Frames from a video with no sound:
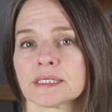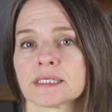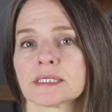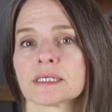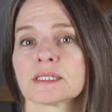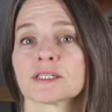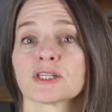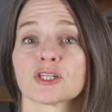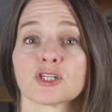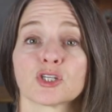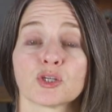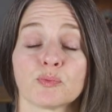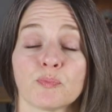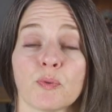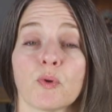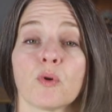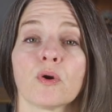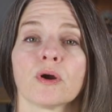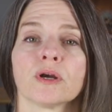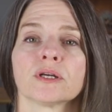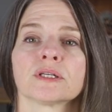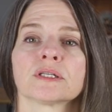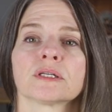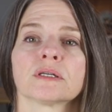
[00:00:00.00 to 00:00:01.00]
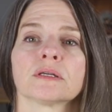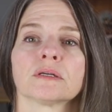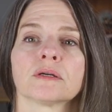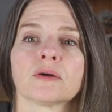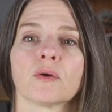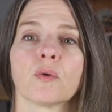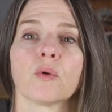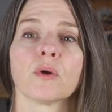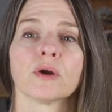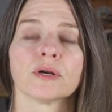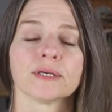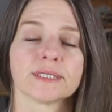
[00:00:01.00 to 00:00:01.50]
this is a sport
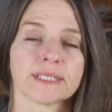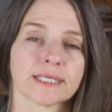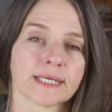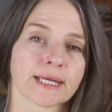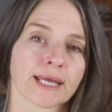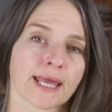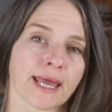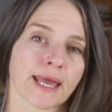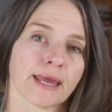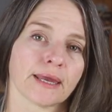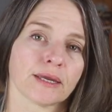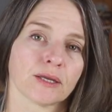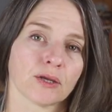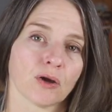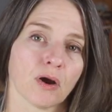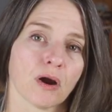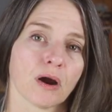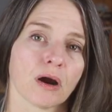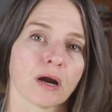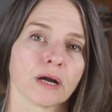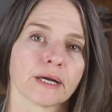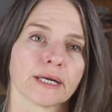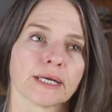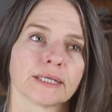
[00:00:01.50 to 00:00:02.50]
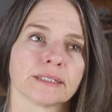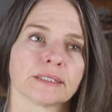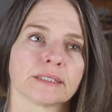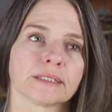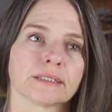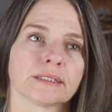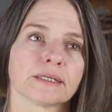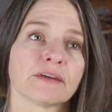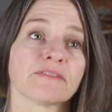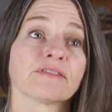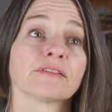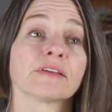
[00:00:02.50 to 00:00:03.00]
or DK yarn.
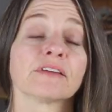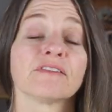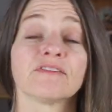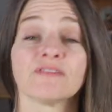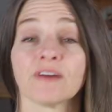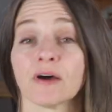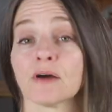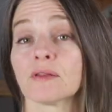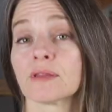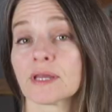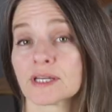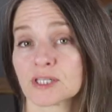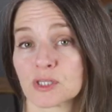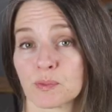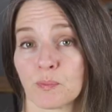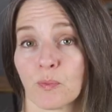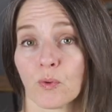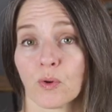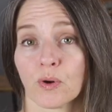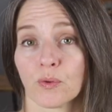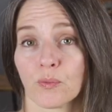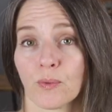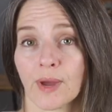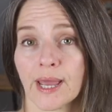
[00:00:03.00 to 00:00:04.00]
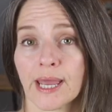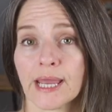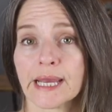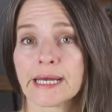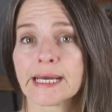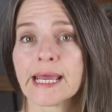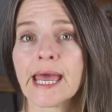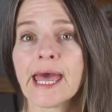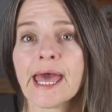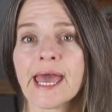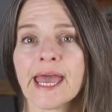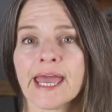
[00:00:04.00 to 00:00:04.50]
It definitely felt like sport
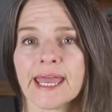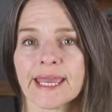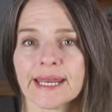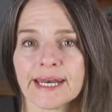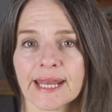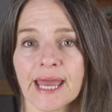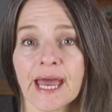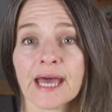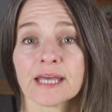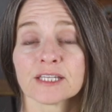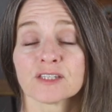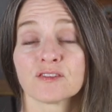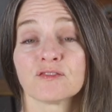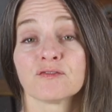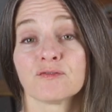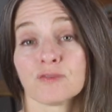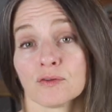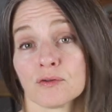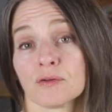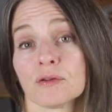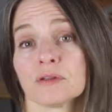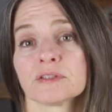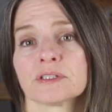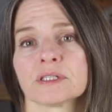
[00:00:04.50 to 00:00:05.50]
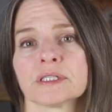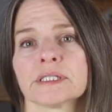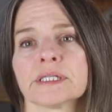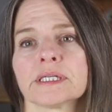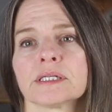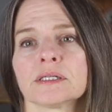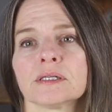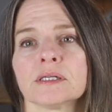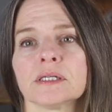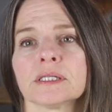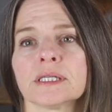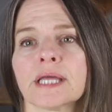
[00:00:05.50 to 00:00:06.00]
weight. It has fulled a
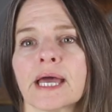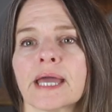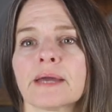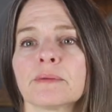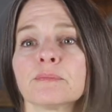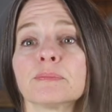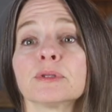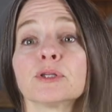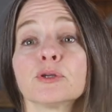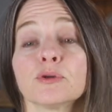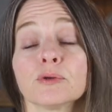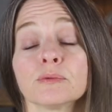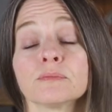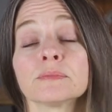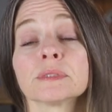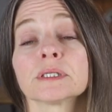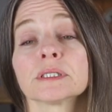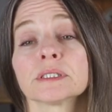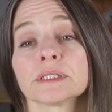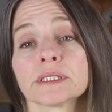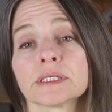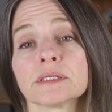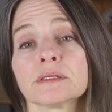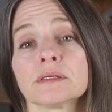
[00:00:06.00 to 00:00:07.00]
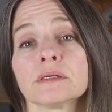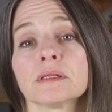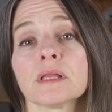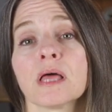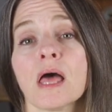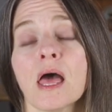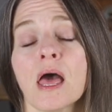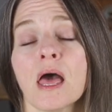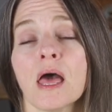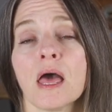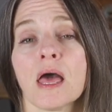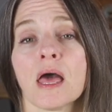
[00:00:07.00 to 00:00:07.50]
little, like bloomed a
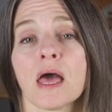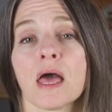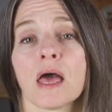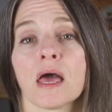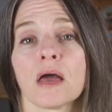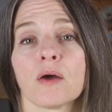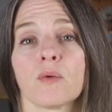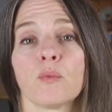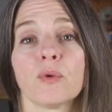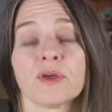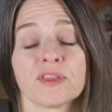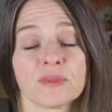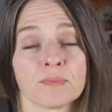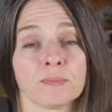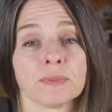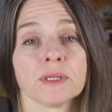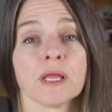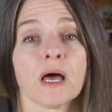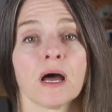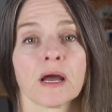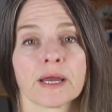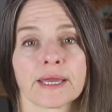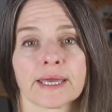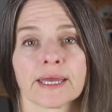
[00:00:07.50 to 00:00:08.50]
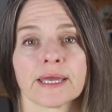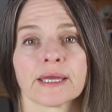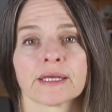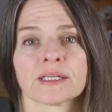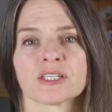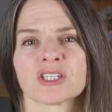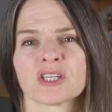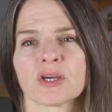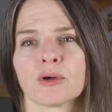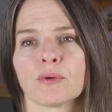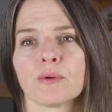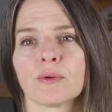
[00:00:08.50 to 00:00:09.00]
little with
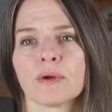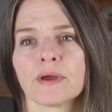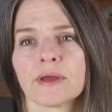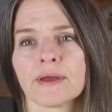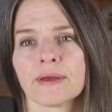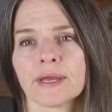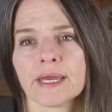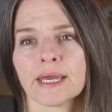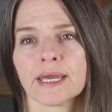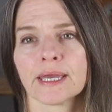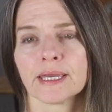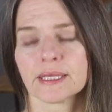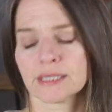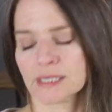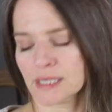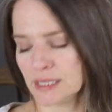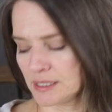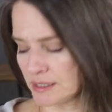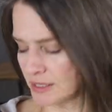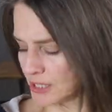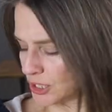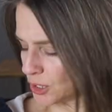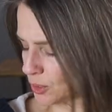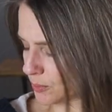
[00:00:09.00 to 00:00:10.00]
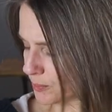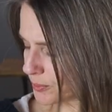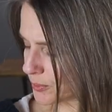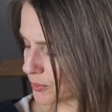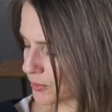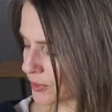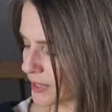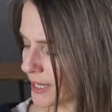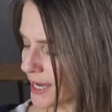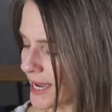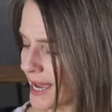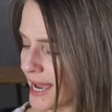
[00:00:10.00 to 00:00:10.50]
blocking. So it, you know,
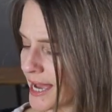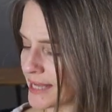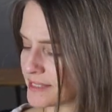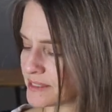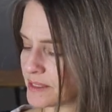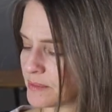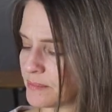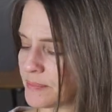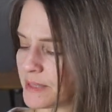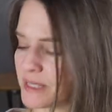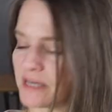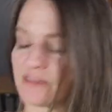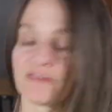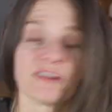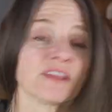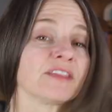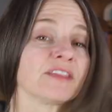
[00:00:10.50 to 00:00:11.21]
boucle has a bit of